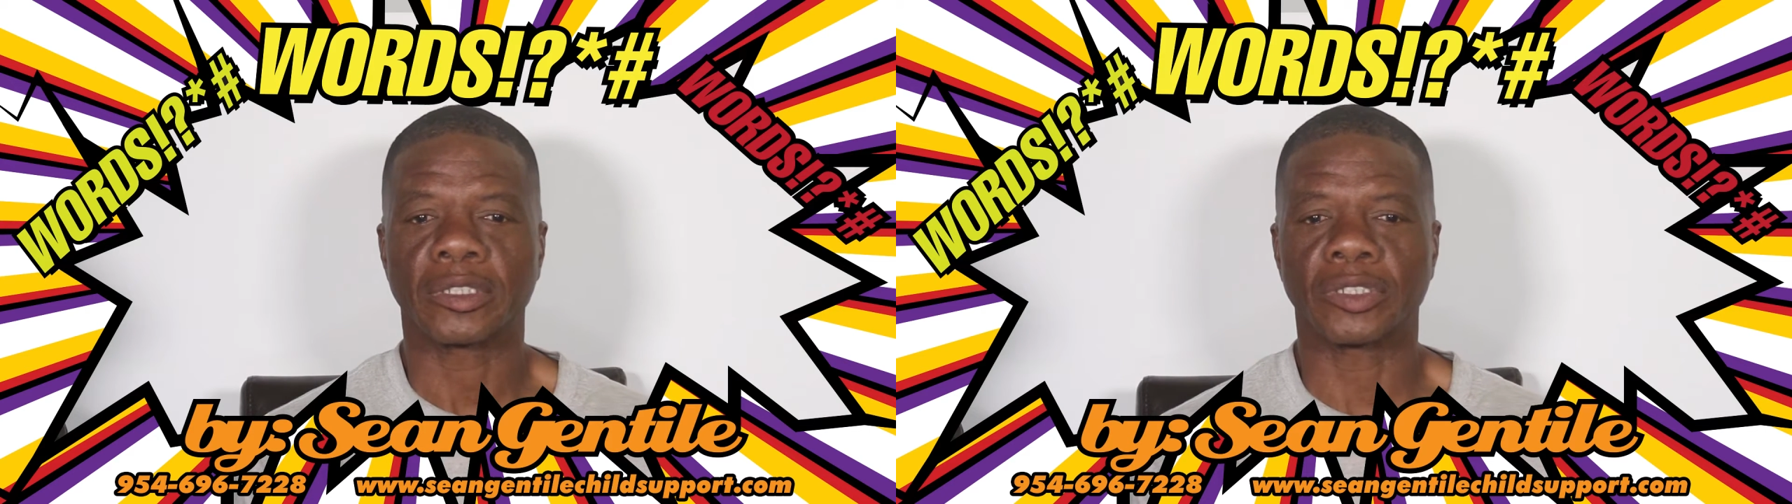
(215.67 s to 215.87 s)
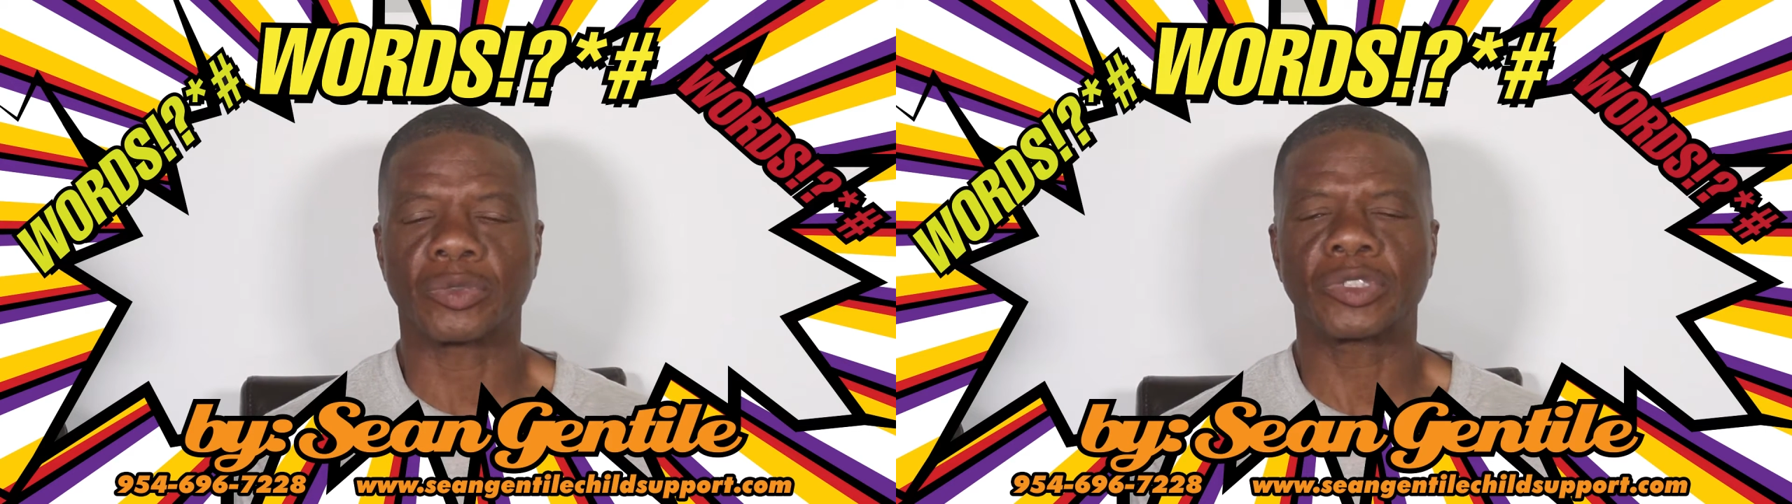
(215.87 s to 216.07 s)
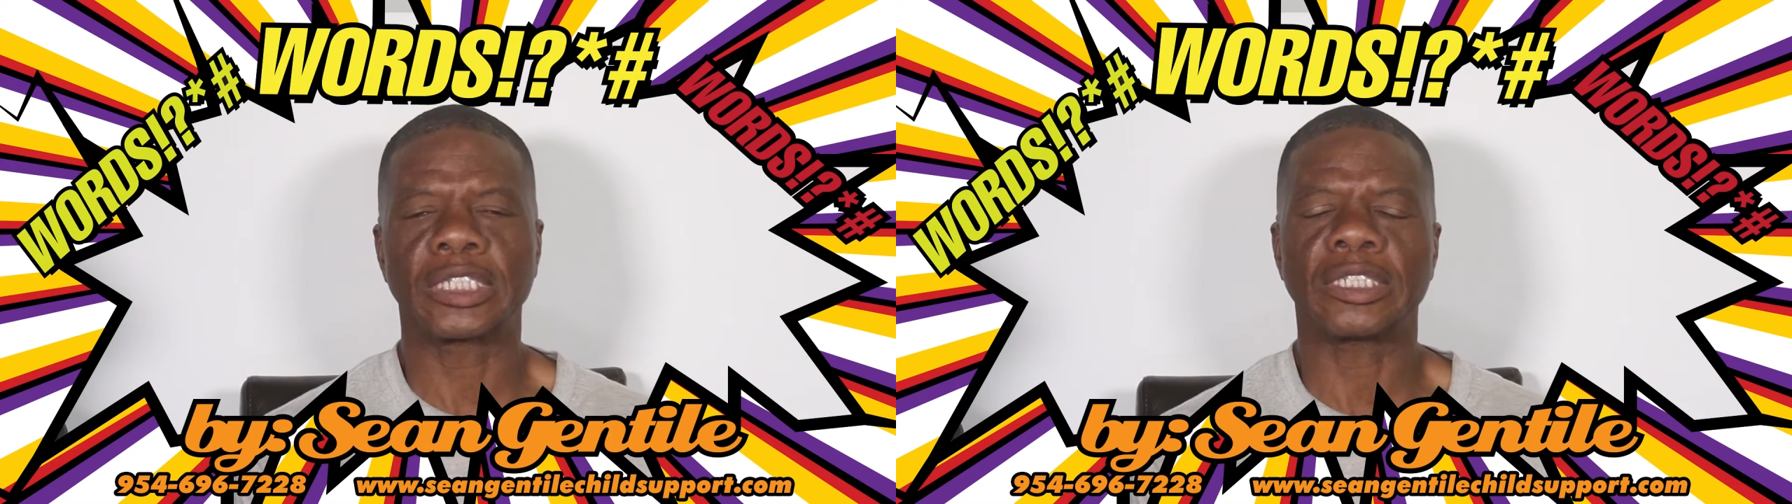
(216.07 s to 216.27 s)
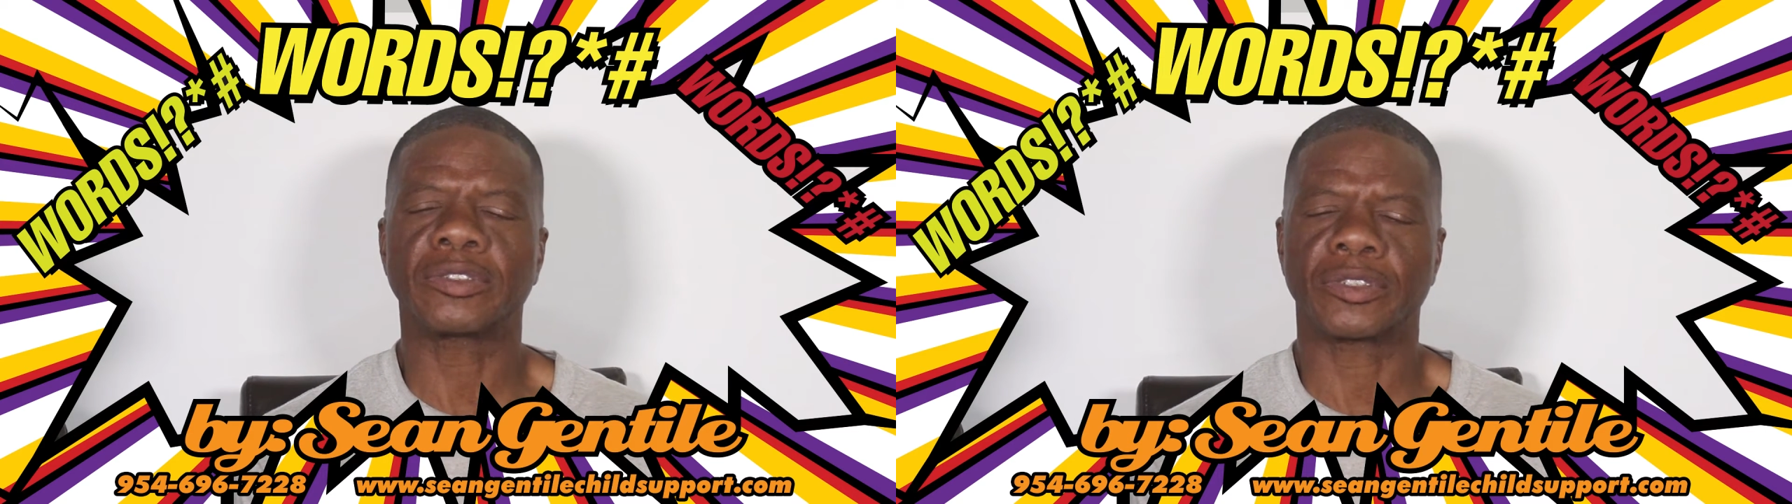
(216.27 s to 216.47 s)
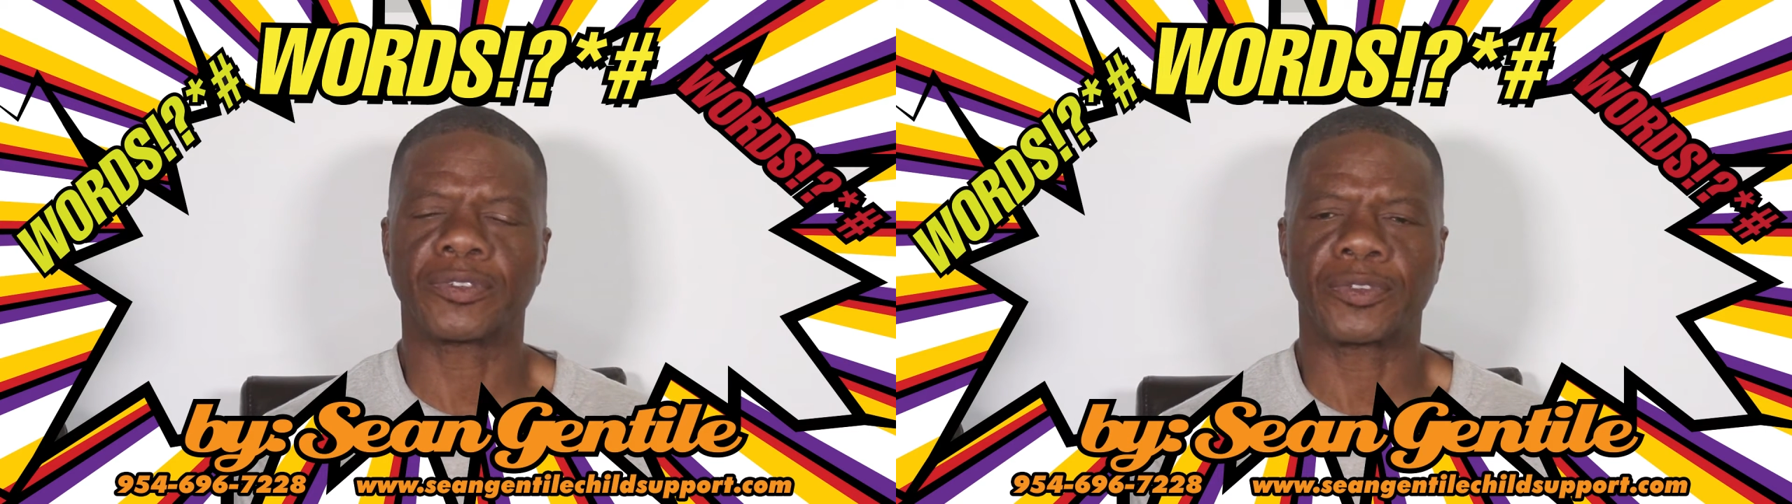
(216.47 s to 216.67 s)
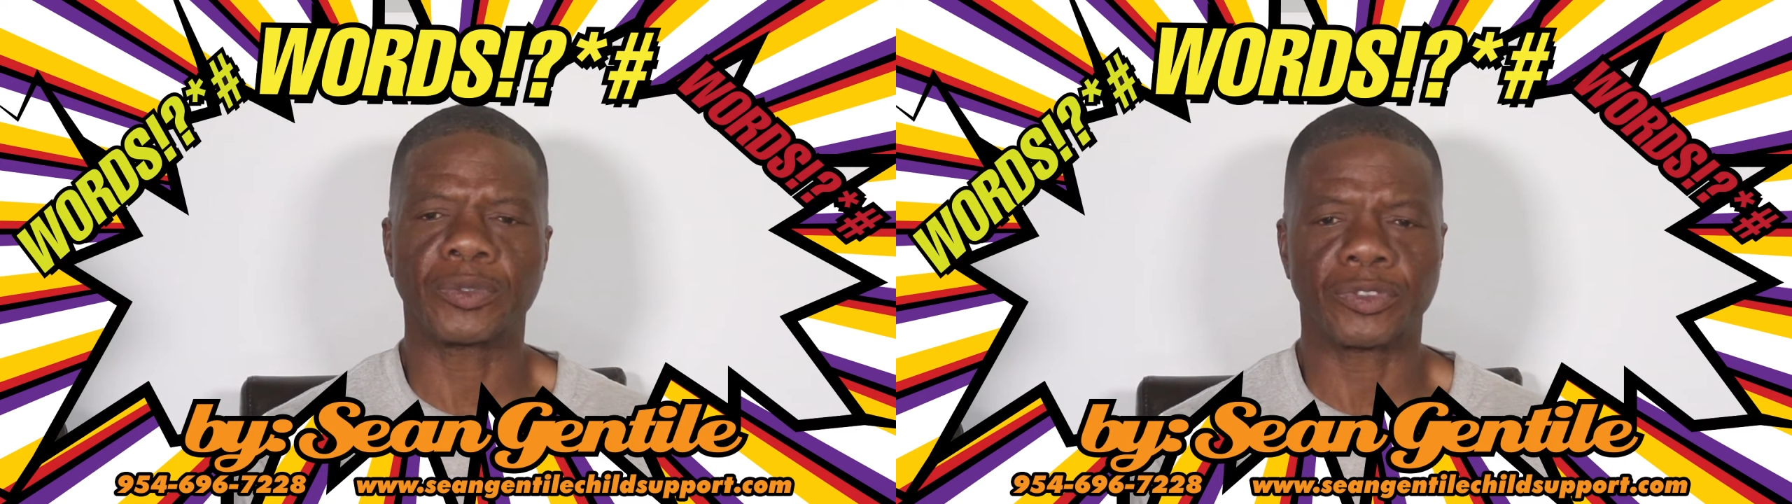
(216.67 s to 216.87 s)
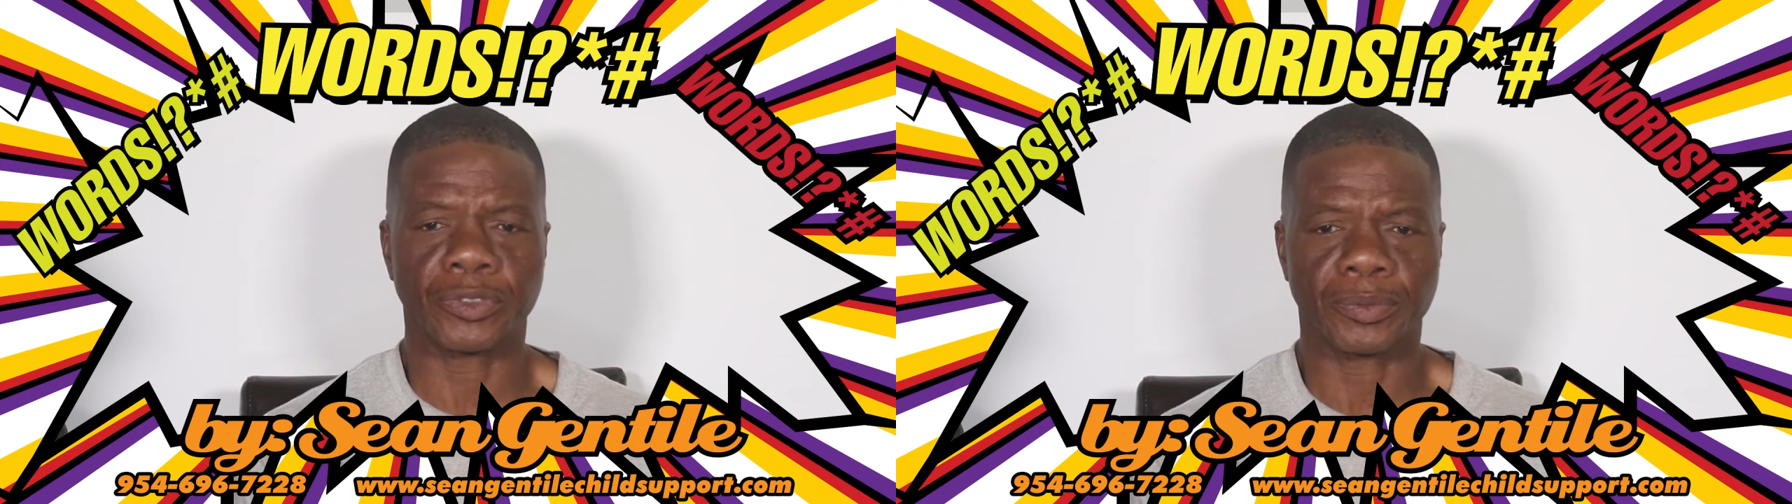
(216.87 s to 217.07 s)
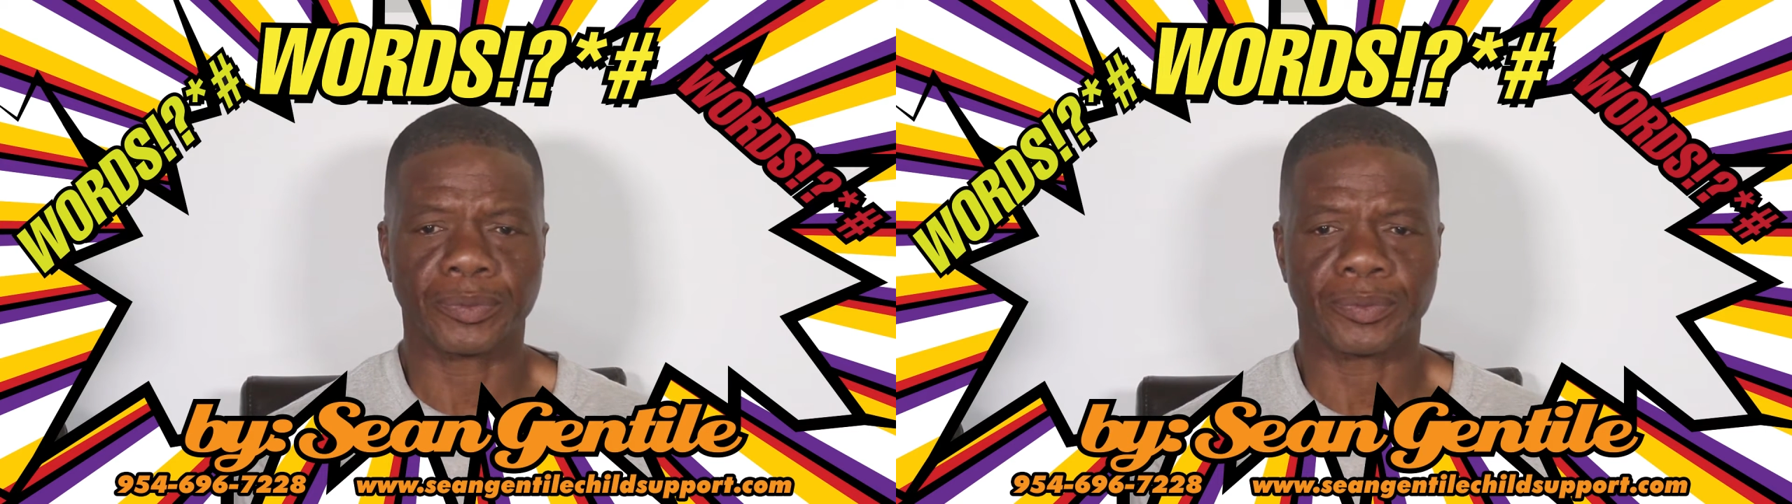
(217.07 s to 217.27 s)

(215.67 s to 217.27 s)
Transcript: the new kids of the future.